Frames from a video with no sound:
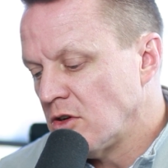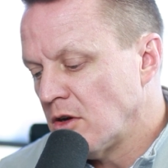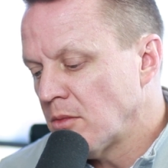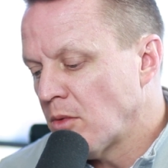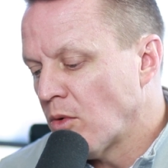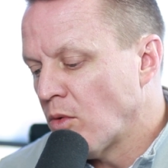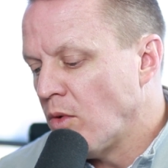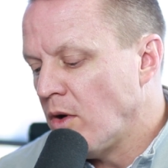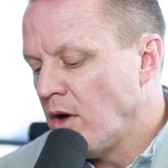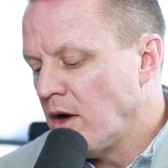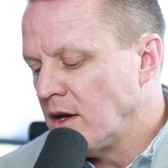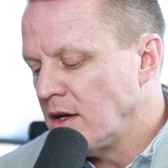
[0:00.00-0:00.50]
number
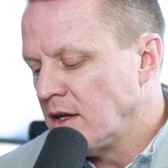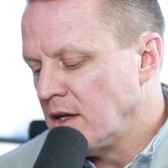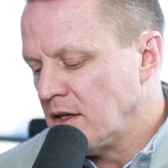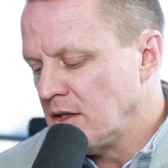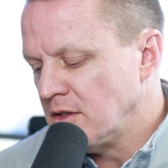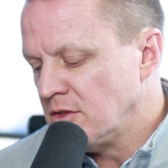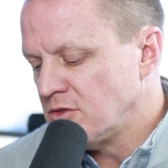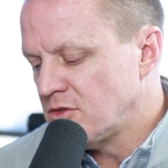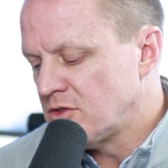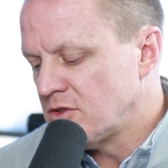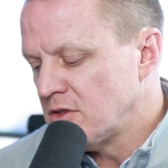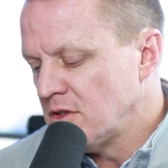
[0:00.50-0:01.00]
one
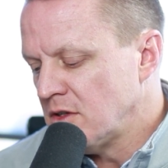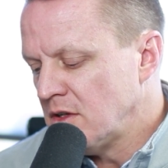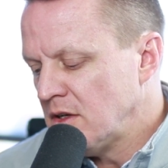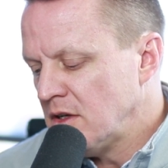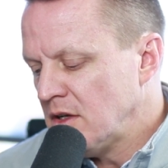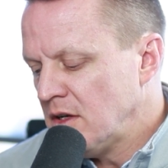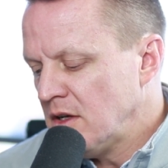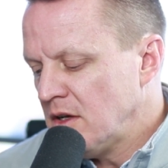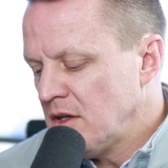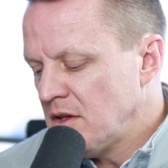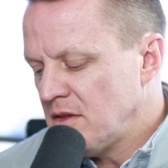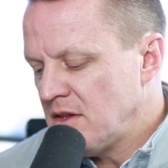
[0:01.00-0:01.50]
is
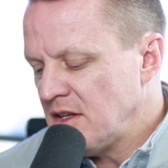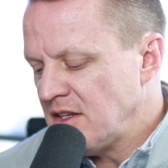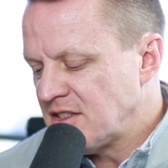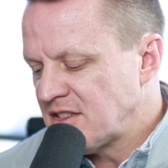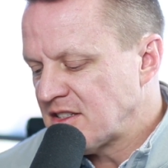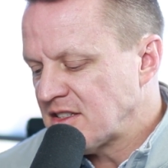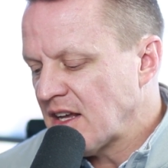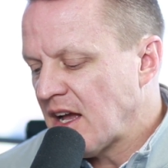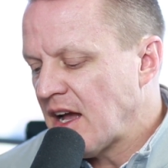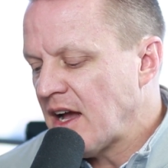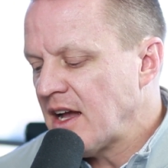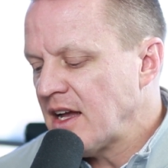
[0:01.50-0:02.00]
the
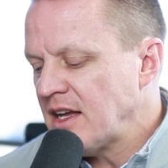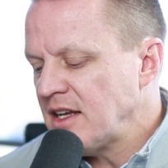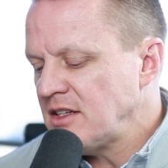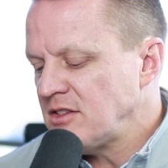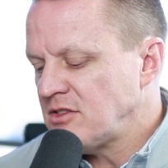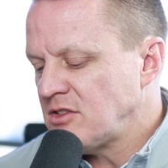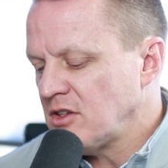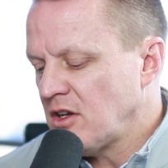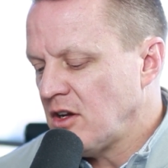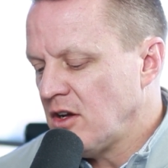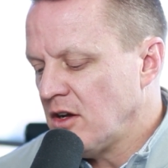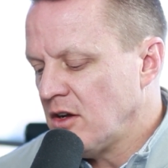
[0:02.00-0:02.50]

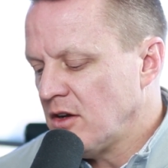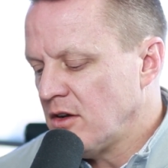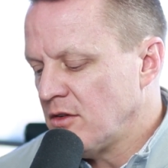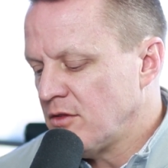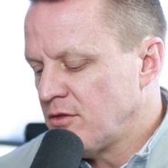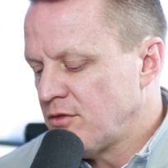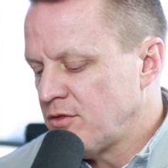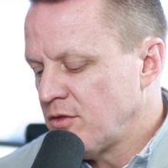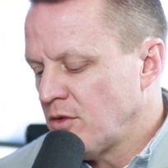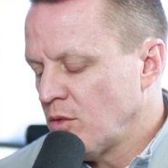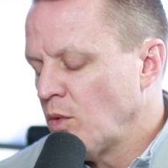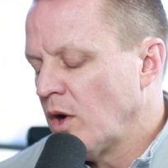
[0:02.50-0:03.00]
size
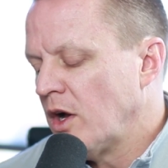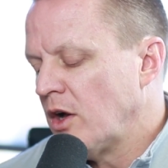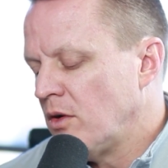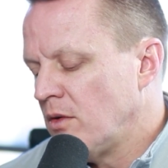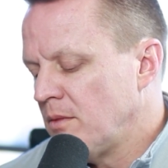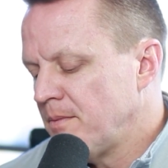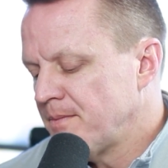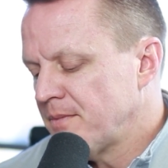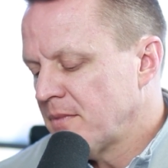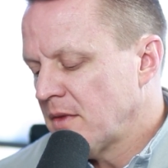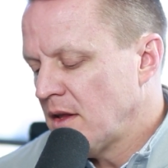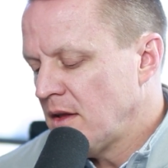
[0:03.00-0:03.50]
of,
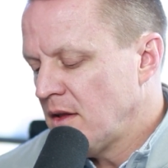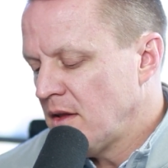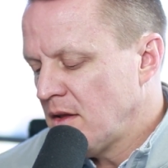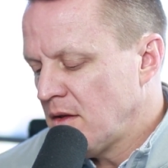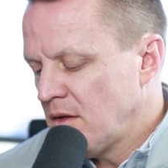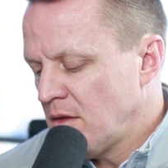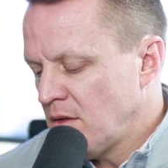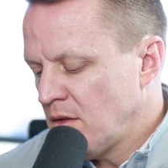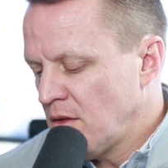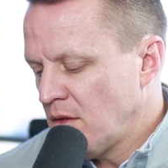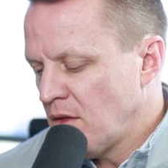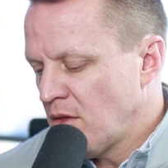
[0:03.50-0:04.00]

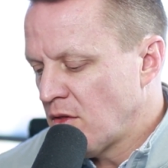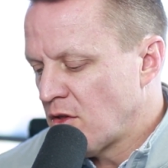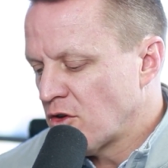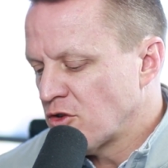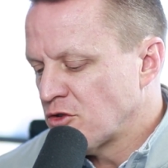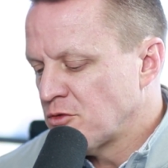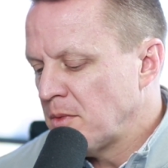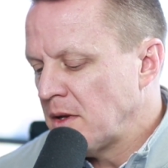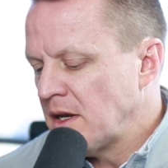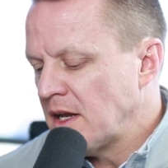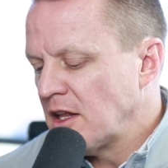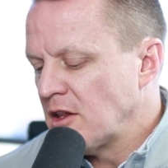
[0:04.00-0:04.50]

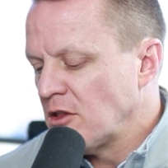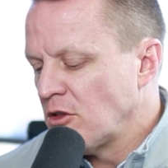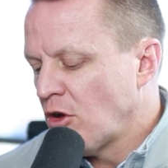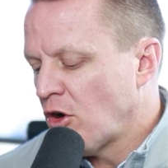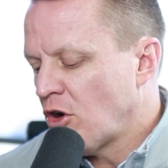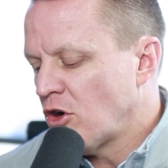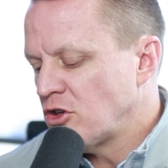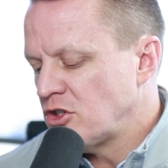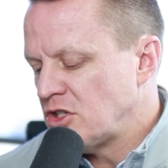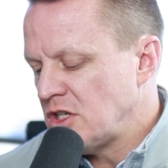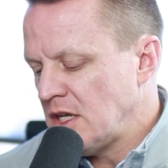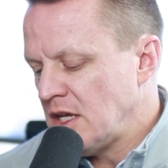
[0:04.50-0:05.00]
there's been a
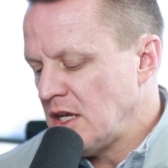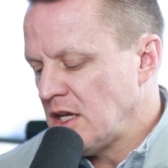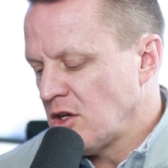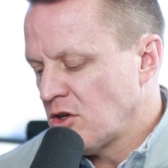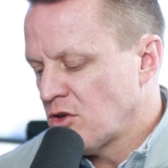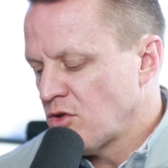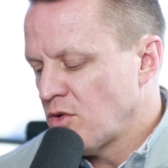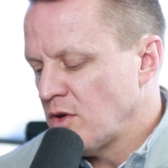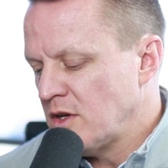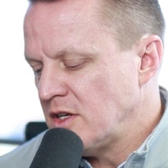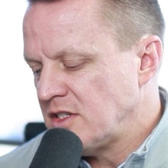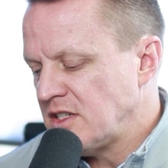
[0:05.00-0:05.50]
large
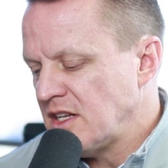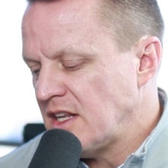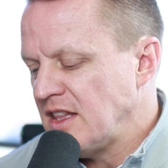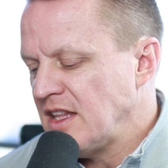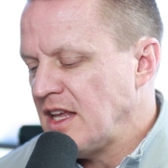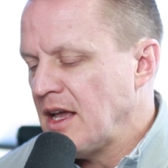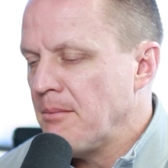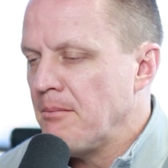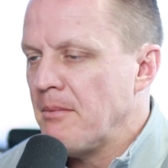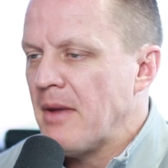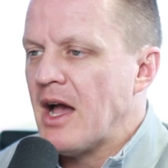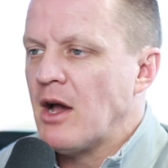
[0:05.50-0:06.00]
increase in
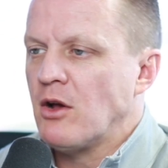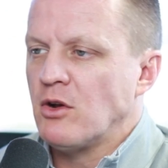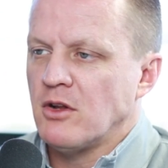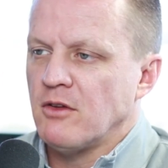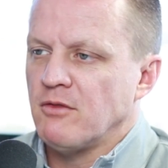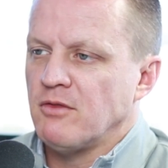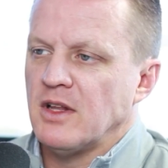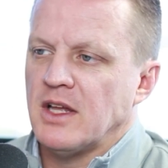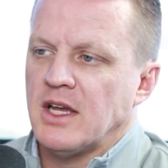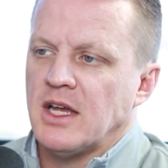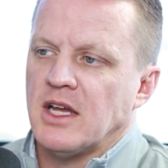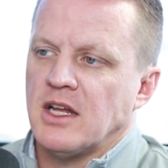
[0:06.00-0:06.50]
the amount
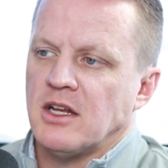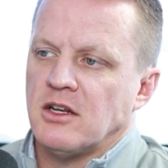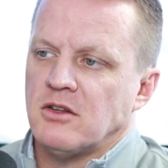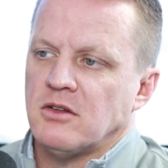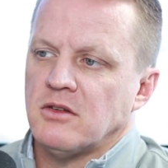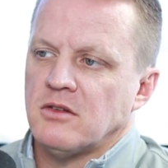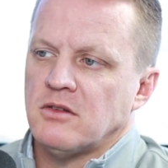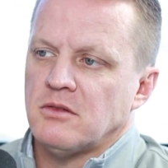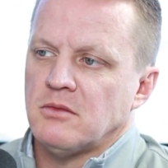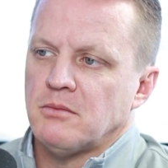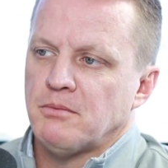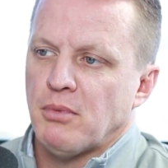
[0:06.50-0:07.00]
of land
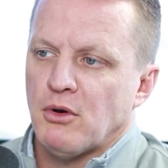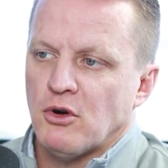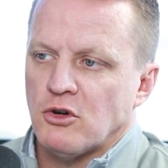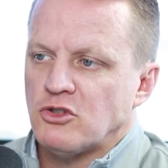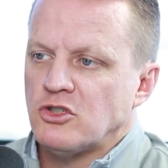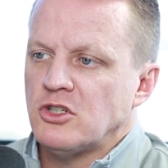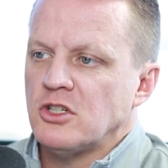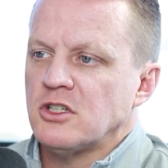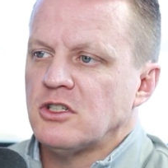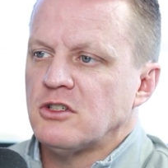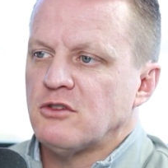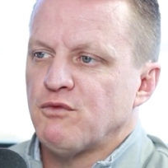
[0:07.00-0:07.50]

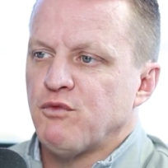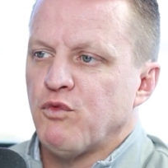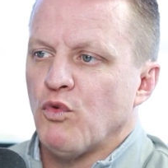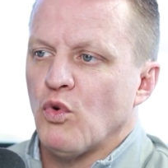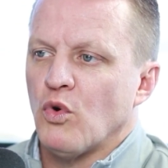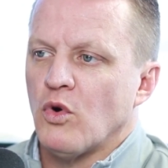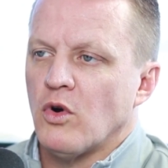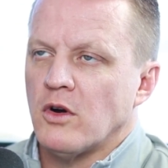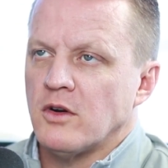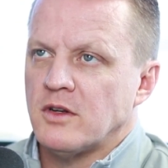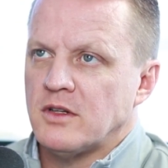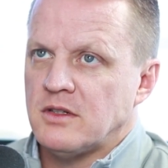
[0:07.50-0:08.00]
purchased
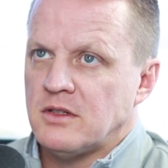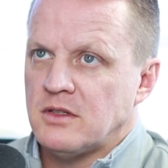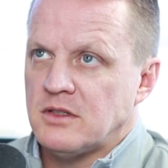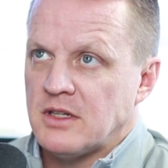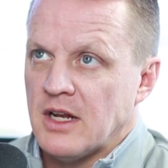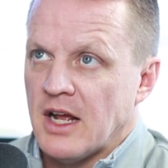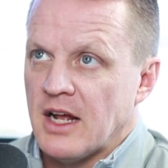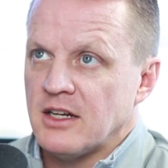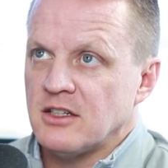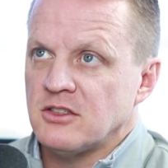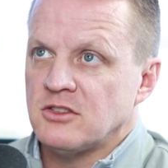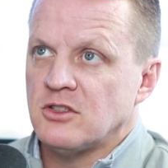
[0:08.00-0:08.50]
for
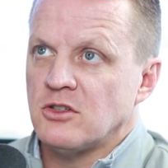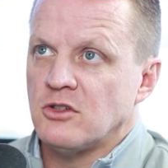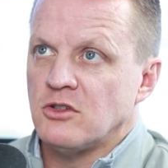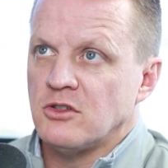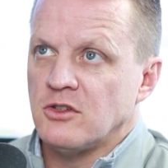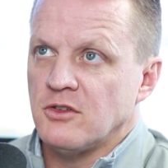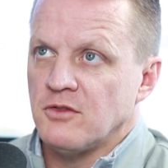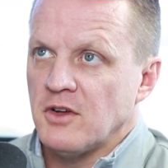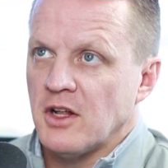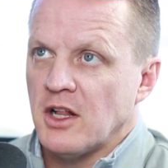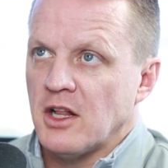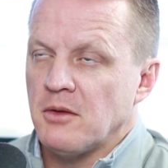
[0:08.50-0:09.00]
data center
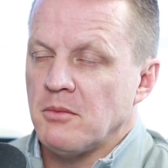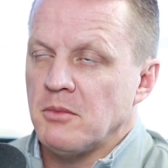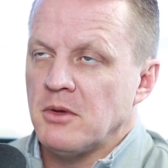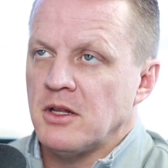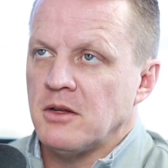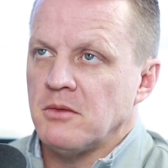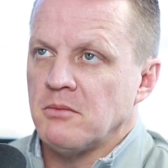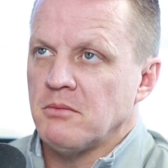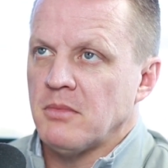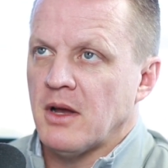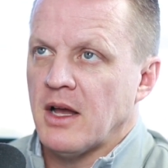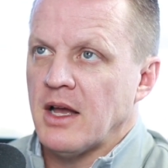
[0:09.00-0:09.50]

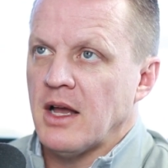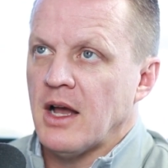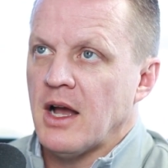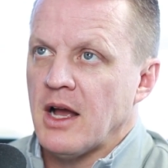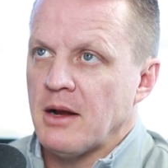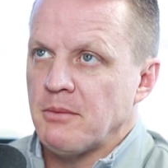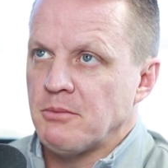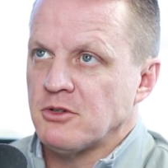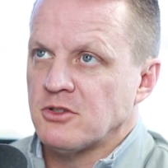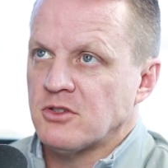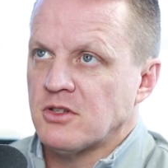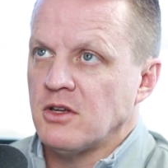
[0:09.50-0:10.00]
development by
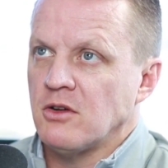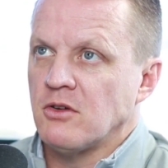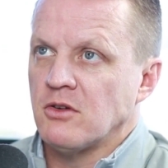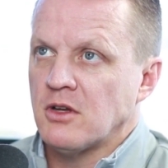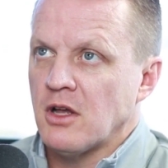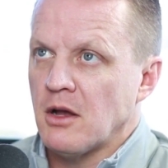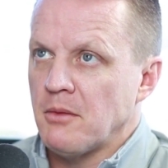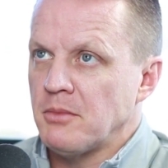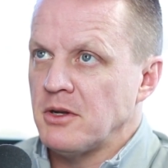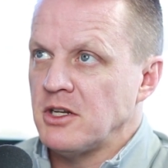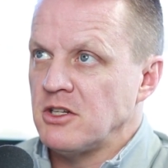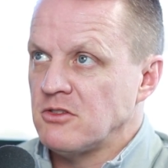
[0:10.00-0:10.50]
hyperscale
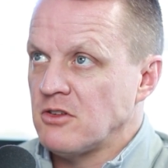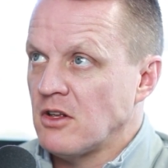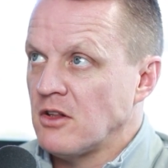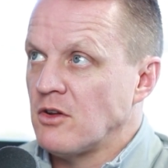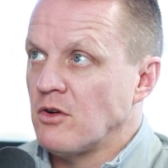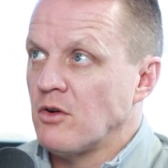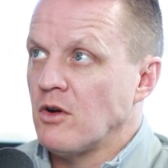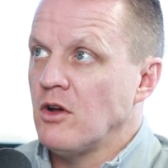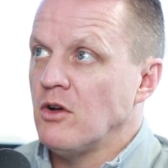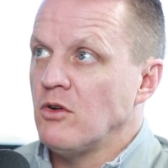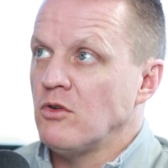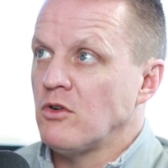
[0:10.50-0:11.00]
companies on
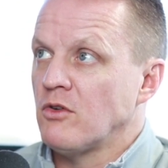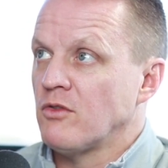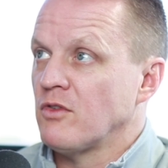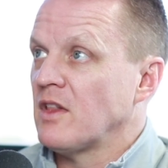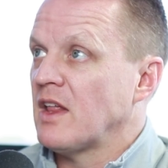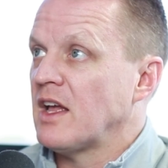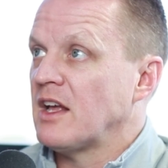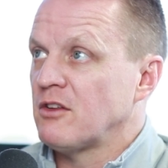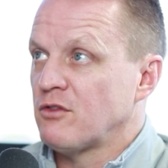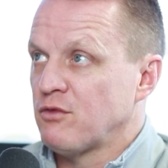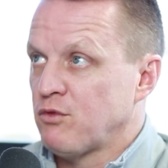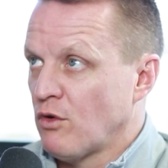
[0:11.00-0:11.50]
their own over the
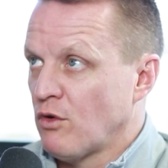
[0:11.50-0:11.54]
last